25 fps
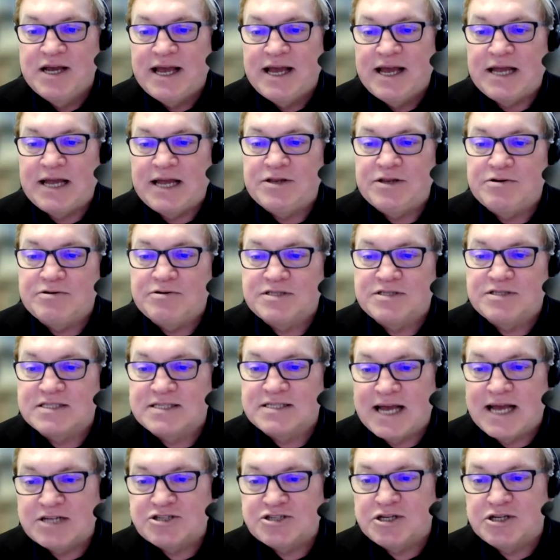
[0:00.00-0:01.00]
and uses
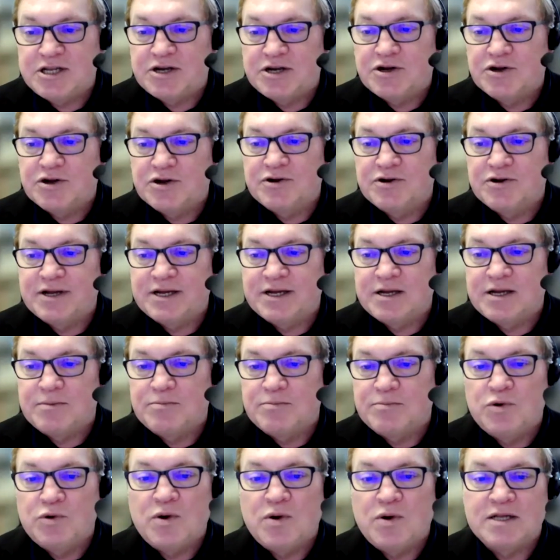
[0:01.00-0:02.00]
naturally occurring
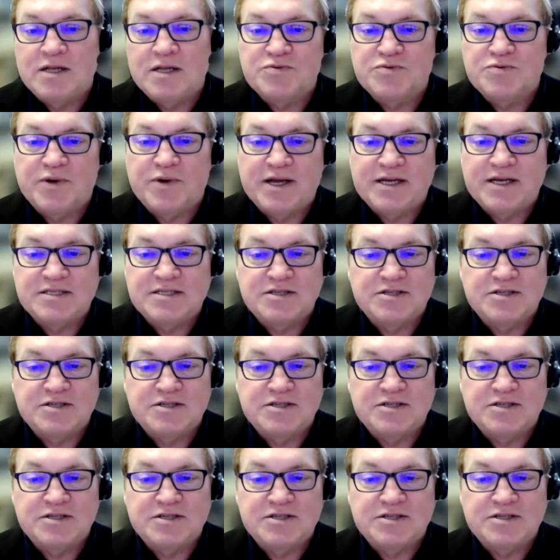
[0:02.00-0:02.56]
muons rays